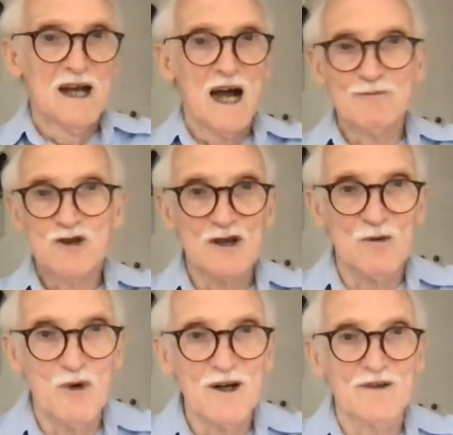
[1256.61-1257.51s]
I'm sure
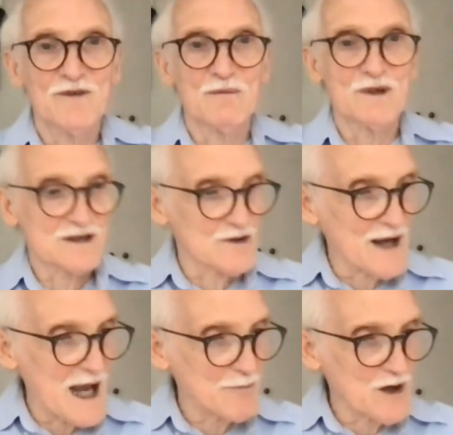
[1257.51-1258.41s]
one of them is going
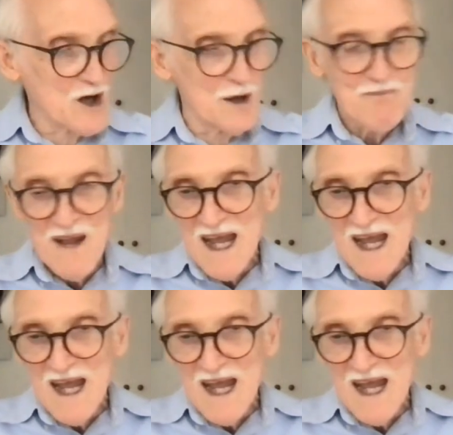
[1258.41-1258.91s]
to happen here.